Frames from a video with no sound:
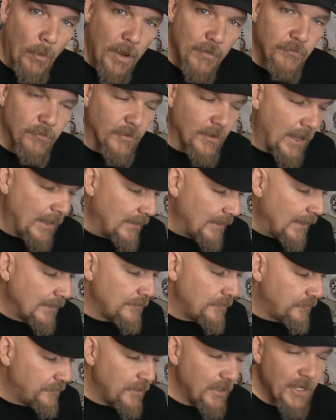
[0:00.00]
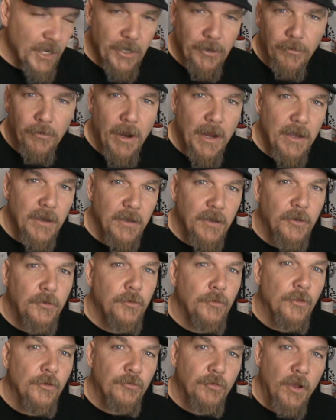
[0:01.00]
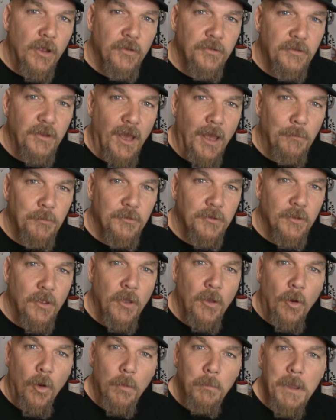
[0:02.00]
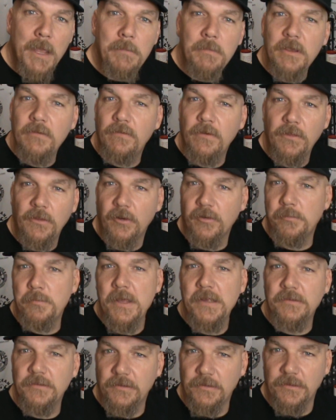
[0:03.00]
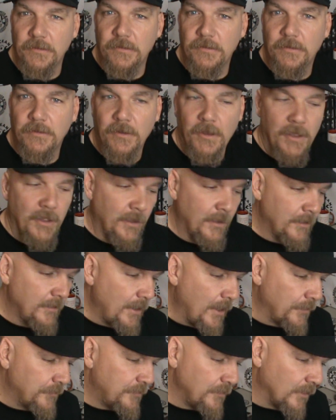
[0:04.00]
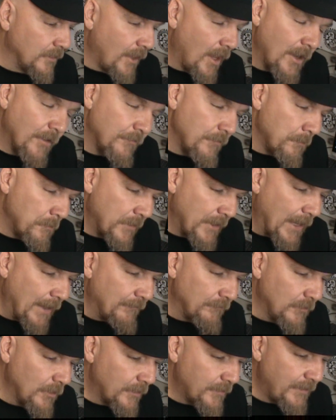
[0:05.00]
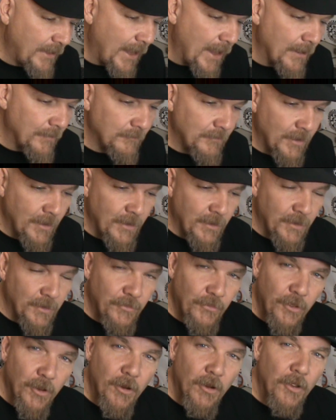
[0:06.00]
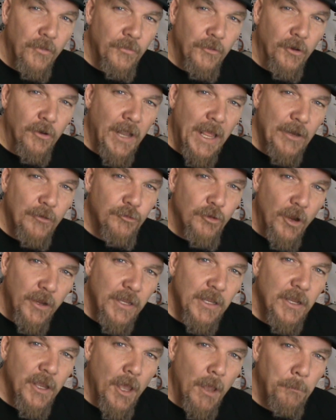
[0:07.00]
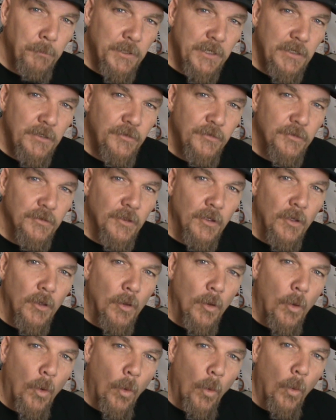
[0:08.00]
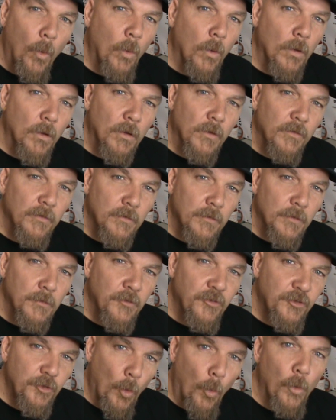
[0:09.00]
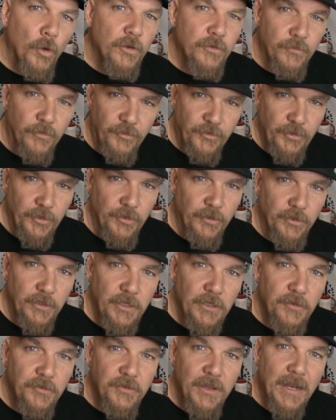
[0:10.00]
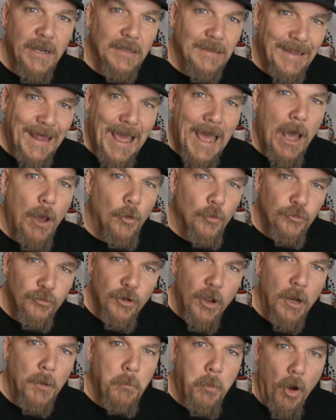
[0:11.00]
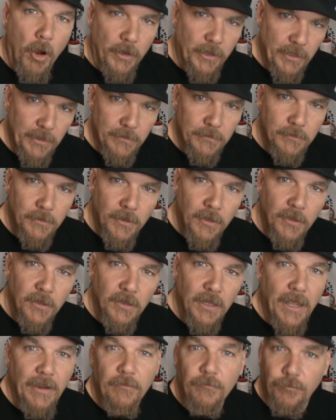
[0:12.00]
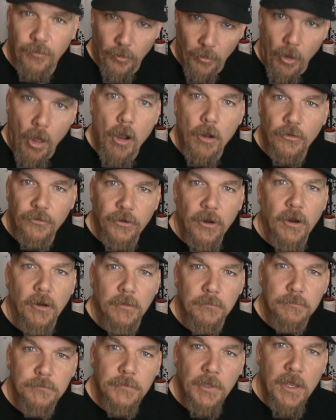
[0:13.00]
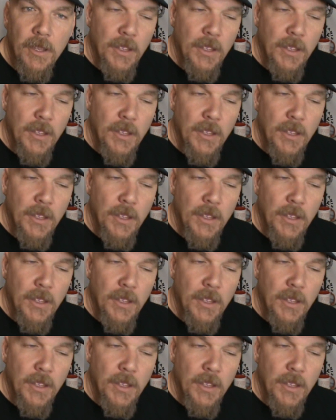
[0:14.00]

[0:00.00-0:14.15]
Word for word: However, I'd like to see it integrated into the truck stops or maybe even there's businesses. Now, see, a lot of them that I've looked at, they're like trucking companies or storage facilities that allow truck parking, like for long term.